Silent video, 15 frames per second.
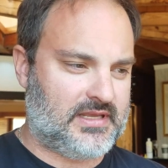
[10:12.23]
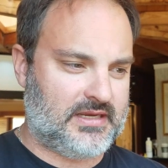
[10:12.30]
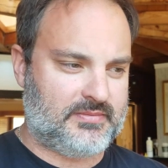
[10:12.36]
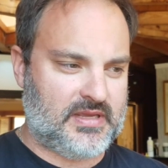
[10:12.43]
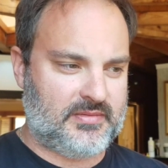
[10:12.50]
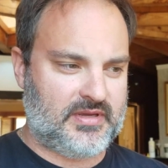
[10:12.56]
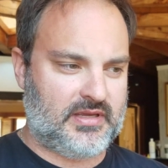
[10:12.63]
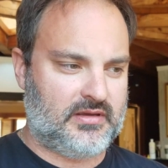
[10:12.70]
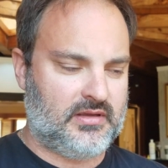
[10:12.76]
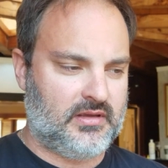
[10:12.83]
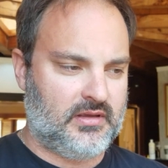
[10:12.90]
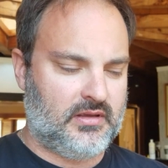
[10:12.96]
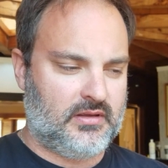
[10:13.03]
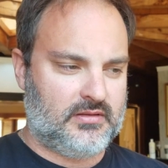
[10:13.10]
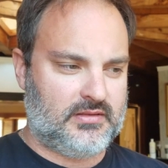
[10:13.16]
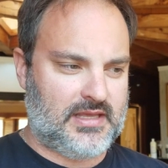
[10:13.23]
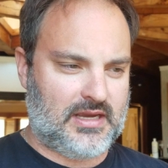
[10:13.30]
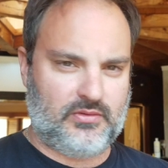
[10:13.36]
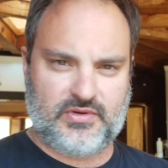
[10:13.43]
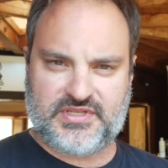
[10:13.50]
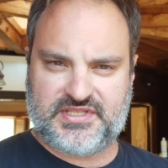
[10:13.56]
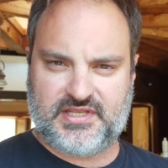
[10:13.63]
Like maybe
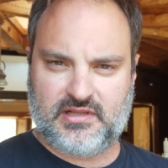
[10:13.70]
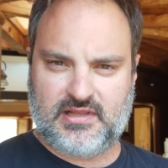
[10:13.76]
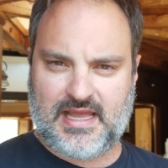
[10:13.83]
that was the